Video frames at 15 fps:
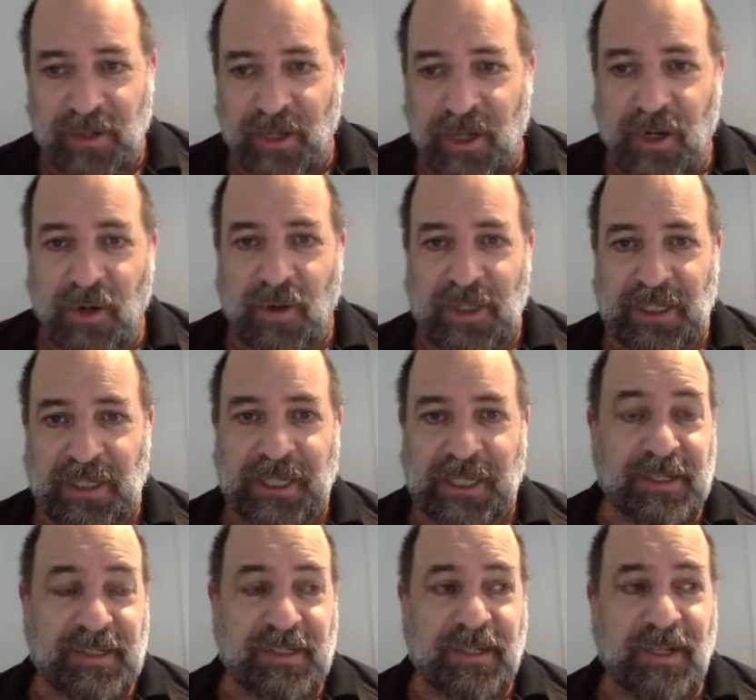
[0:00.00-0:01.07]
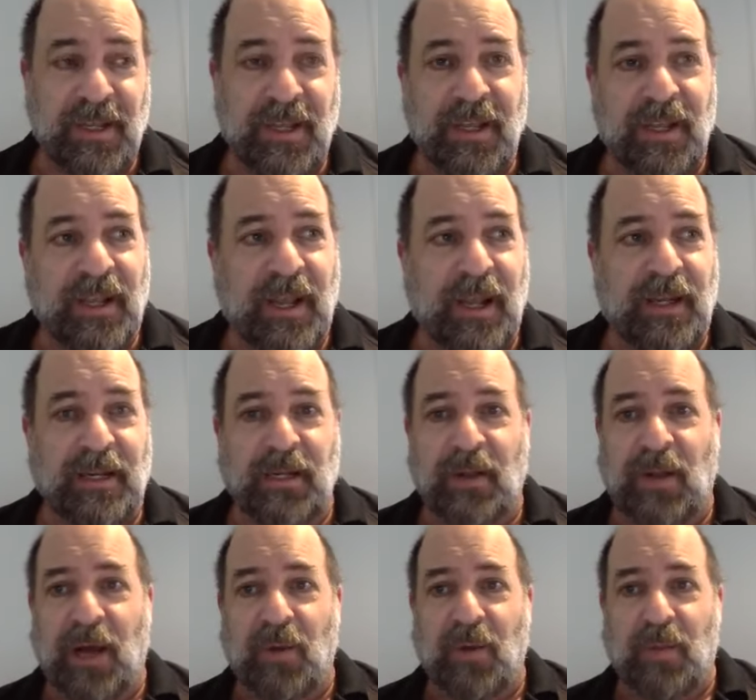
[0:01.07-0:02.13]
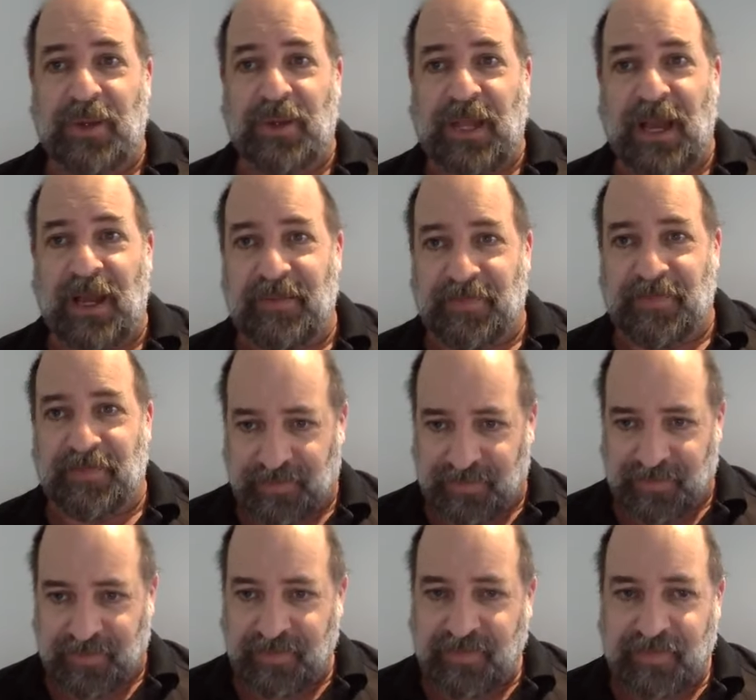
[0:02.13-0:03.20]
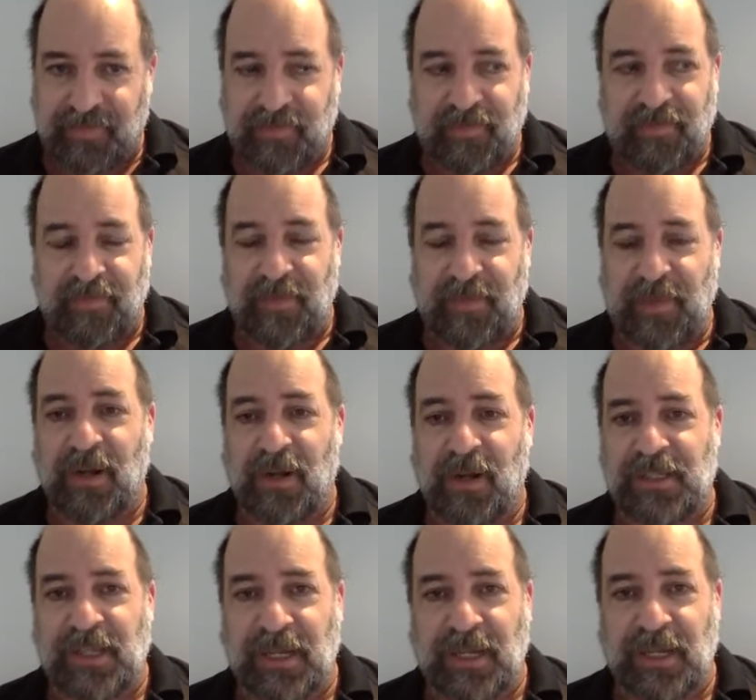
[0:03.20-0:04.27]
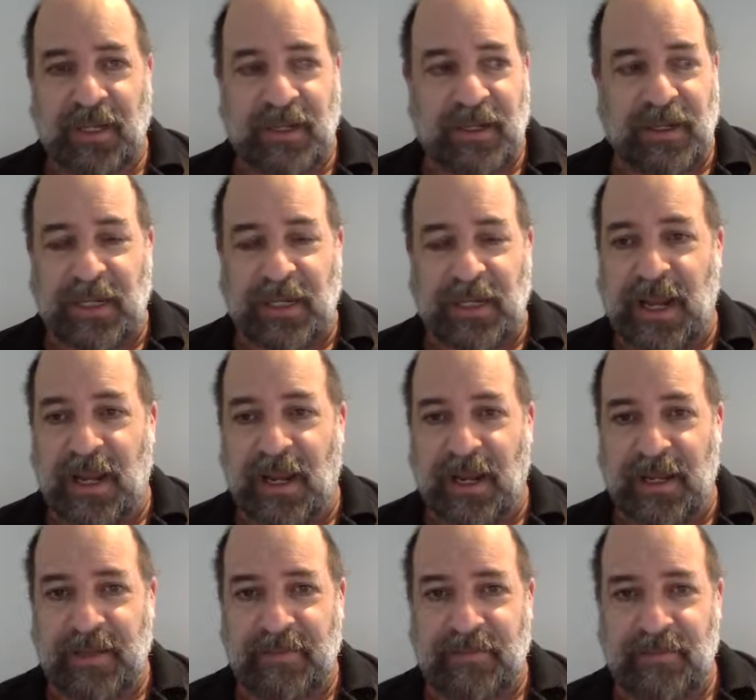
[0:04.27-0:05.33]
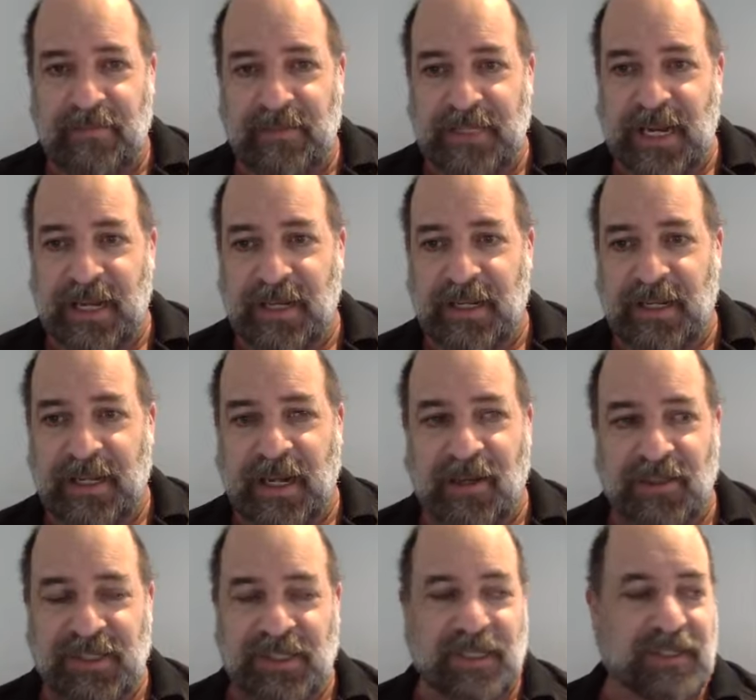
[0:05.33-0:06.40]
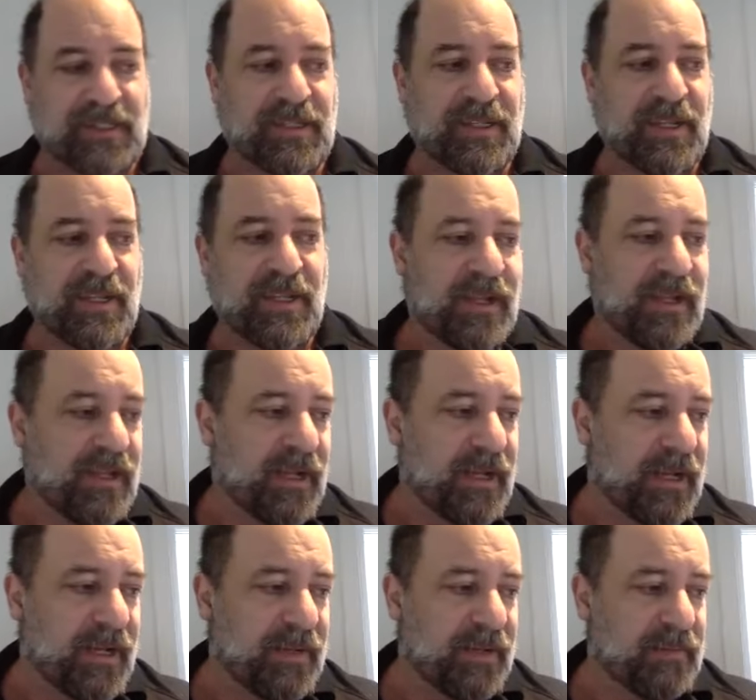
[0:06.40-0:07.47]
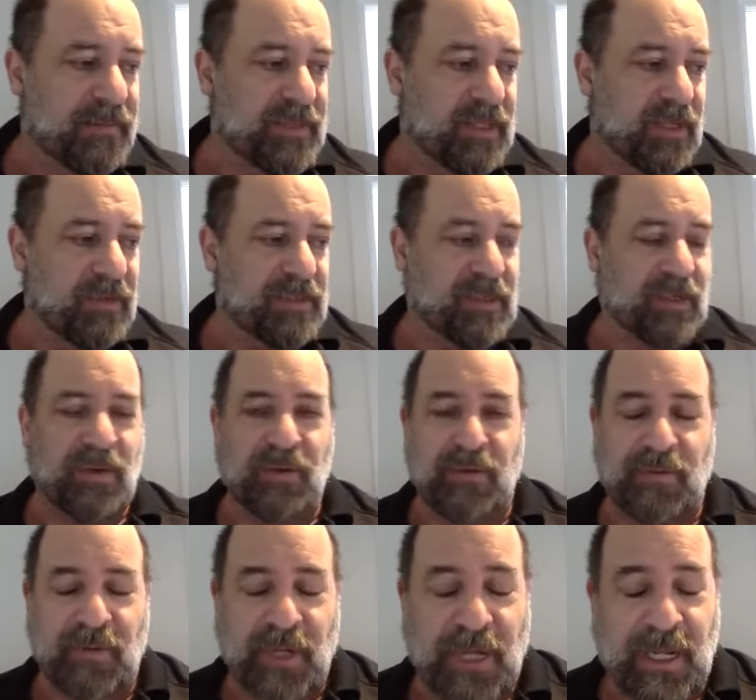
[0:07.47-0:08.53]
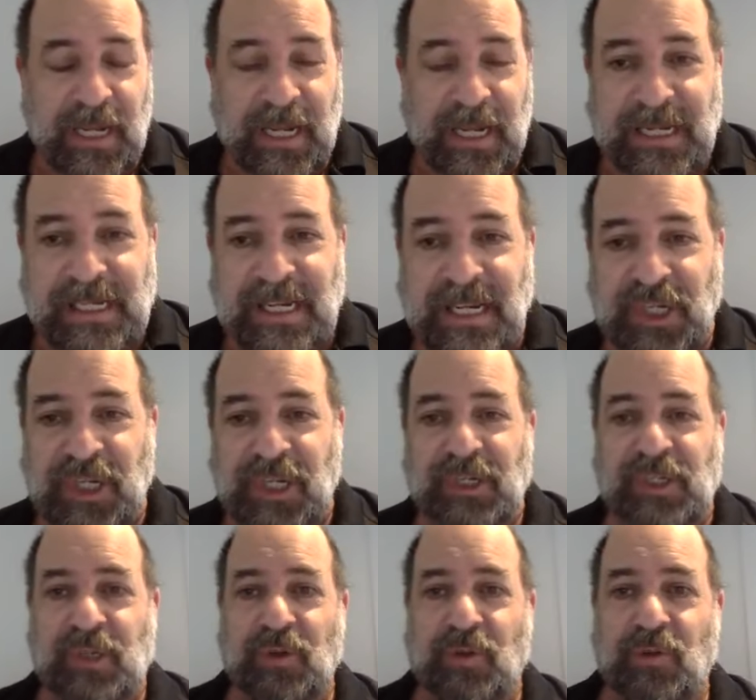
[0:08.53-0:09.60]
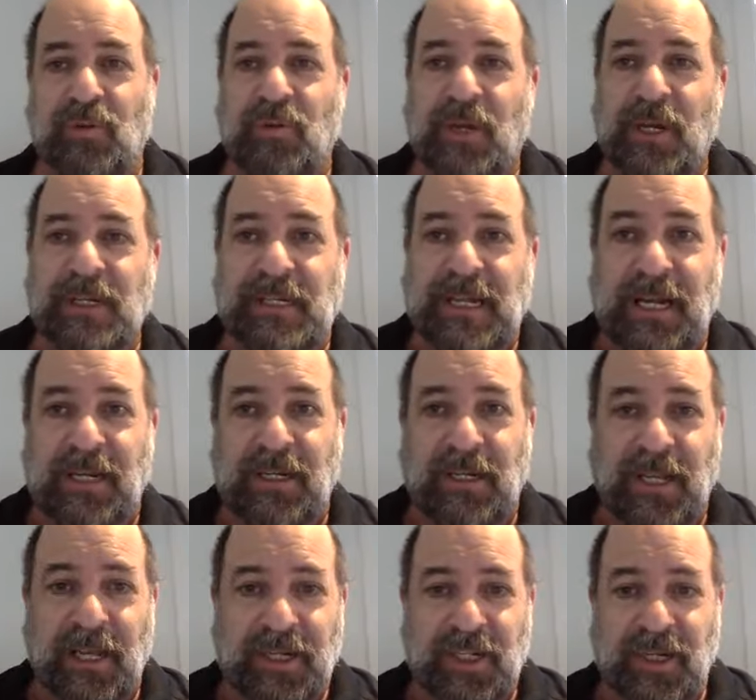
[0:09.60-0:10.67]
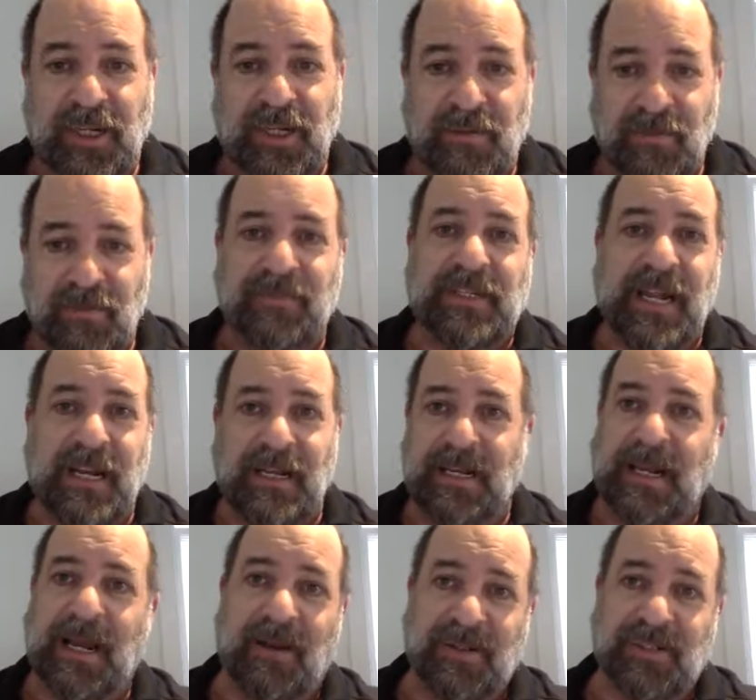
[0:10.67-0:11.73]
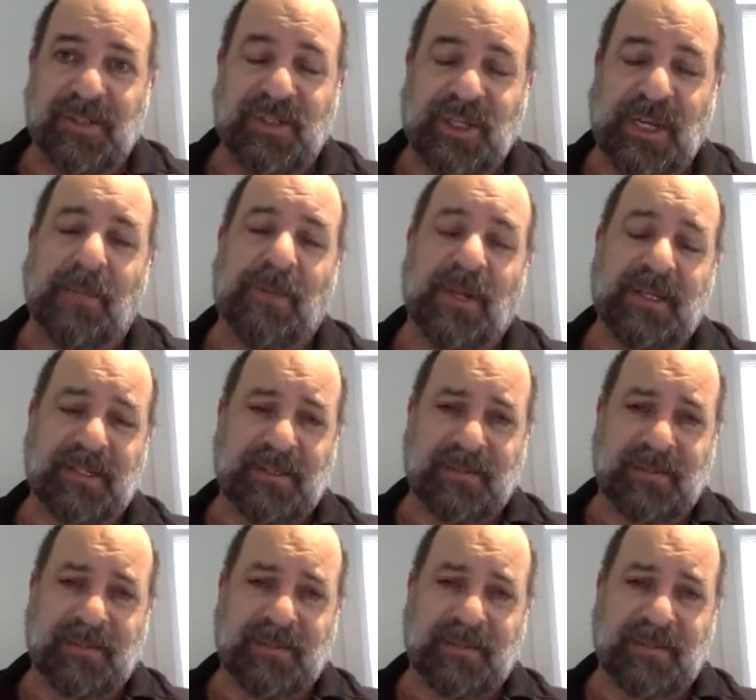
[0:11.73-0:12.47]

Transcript: or a list, and it'll output that. It's like an AI data analysis. So in addition to data collection, we have data analysis chatbots,